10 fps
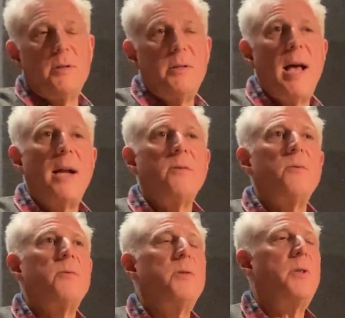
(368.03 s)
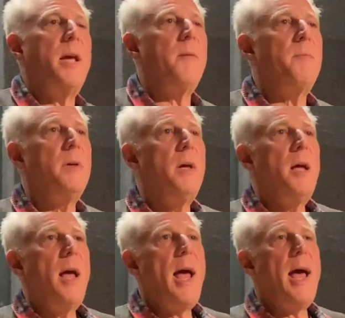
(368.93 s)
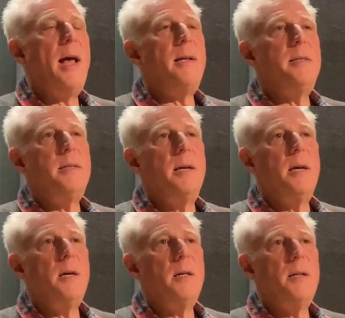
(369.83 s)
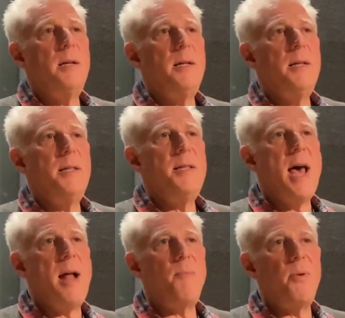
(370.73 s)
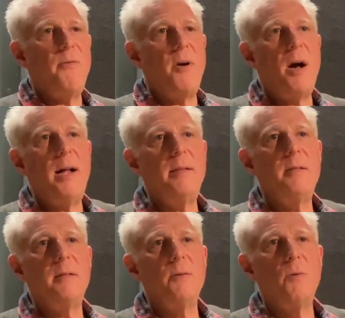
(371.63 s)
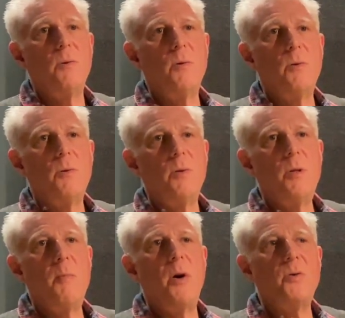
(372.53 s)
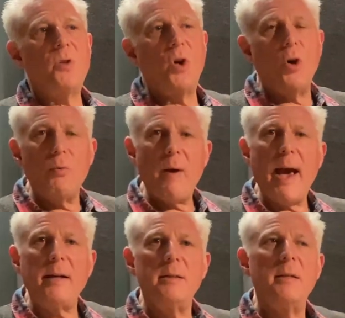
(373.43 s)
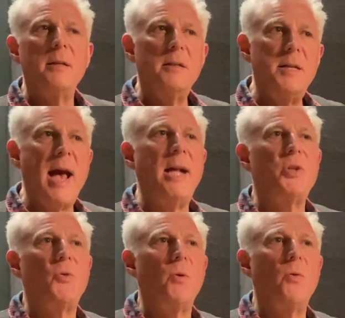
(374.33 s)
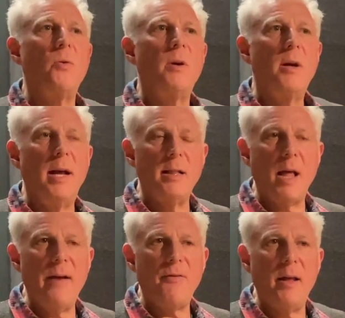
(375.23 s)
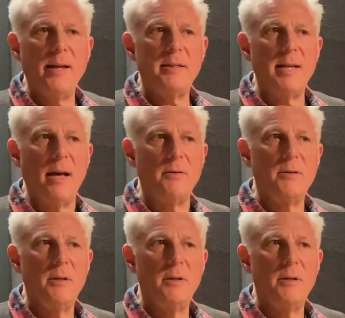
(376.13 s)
saddle shape, and that provides the most correct, natural, and lifelike sound.